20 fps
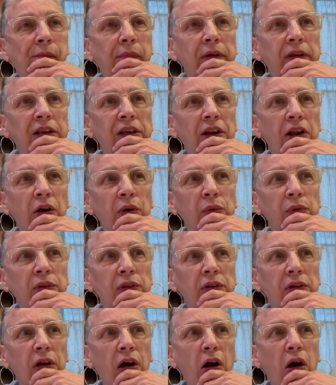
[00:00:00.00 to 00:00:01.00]
you know,
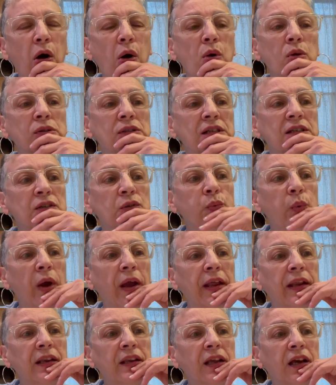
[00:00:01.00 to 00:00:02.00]
old is
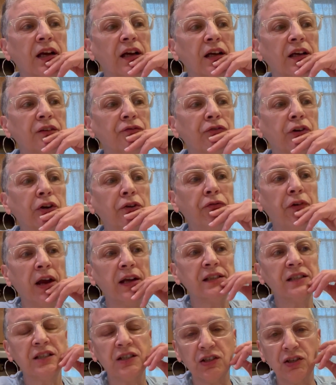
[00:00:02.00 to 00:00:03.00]
when uh,
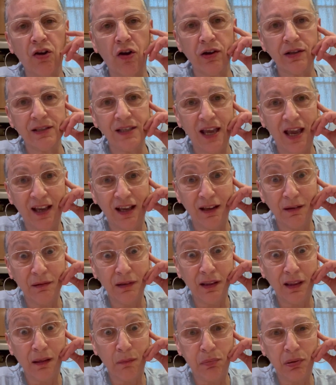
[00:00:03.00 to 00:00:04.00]
regrets start
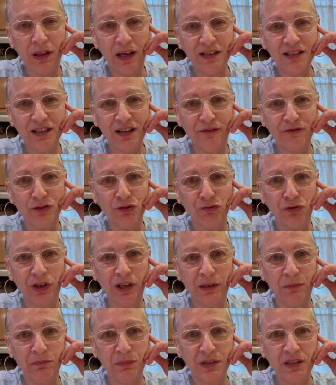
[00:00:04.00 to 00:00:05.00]
taking the place of
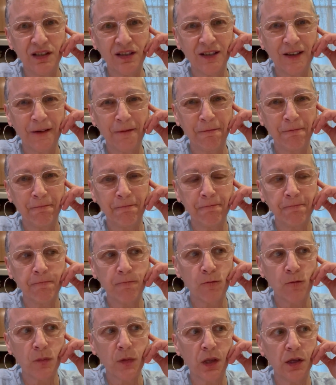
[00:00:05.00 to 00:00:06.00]
dreams.
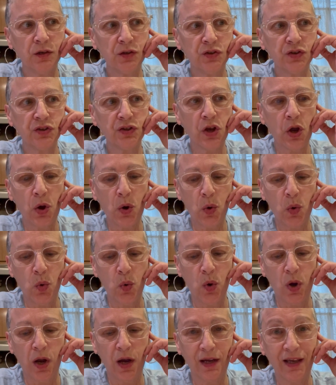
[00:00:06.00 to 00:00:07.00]

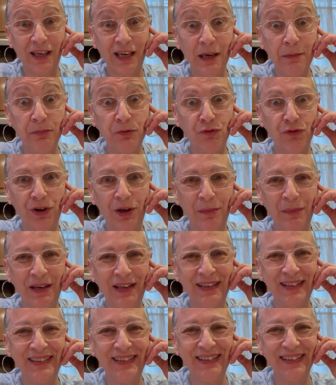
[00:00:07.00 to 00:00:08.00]
So uh, keep
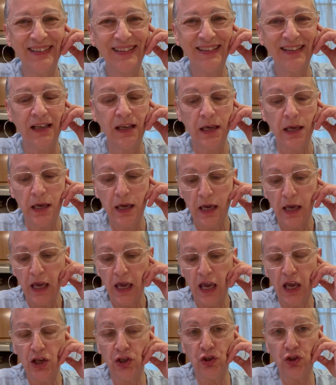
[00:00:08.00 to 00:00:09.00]
dreaming.
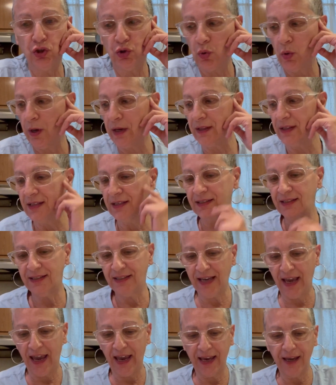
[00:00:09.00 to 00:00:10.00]
Enjoy this
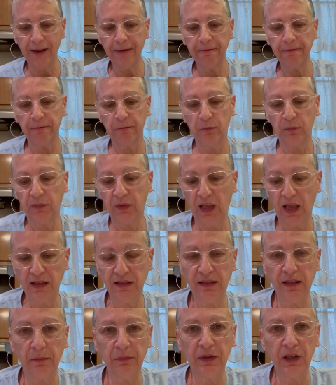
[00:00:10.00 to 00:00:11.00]
day. Get
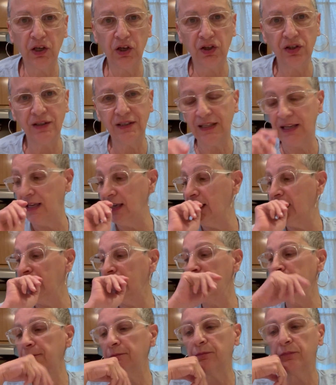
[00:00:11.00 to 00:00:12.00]
something good to
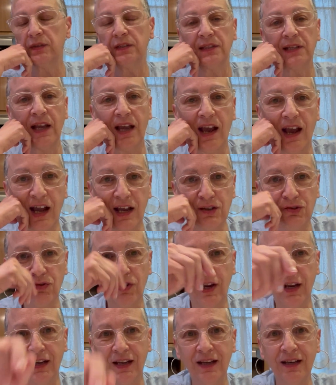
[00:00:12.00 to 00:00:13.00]
eat. Stay
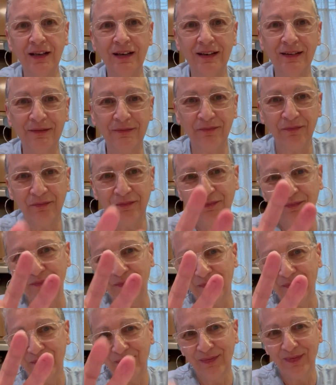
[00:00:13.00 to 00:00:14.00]
hydrated.
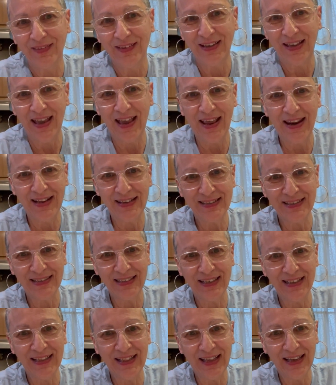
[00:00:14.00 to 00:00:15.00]
And I'll
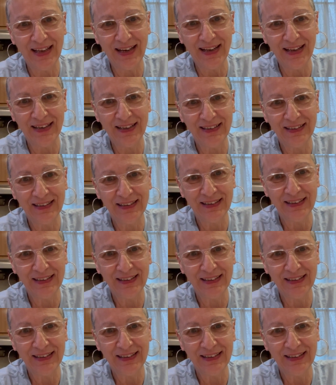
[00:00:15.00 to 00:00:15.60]
see you later.